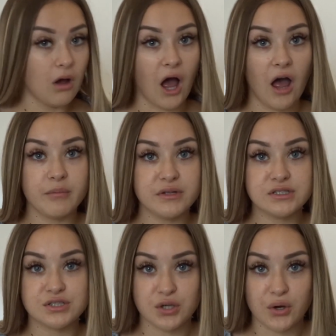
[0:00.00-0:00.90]
I have
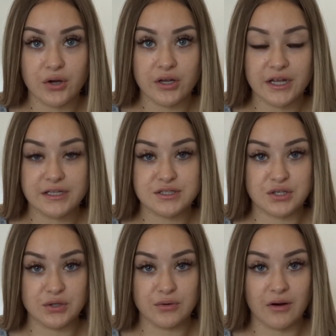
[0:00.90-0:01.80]
been so
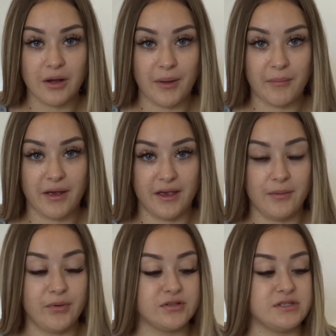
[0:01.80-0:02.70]
insecure about my
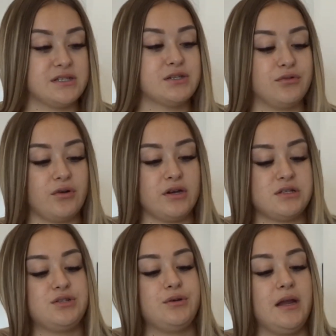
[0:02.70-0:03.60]
hair because it doesn't grow, it
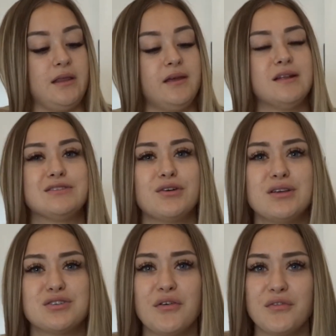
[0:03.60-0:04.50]
doesn't do anything. It's so
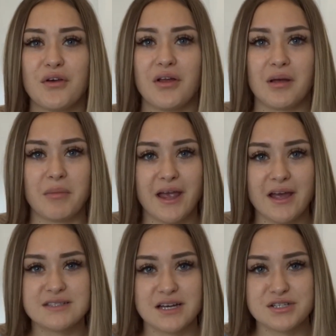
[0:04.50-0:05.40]
soft though. Like, my
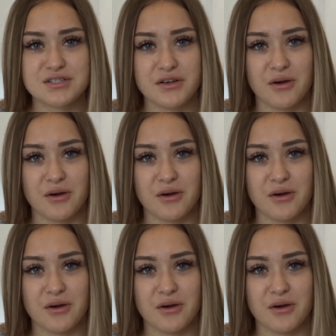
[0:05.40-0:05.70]
hair is actually so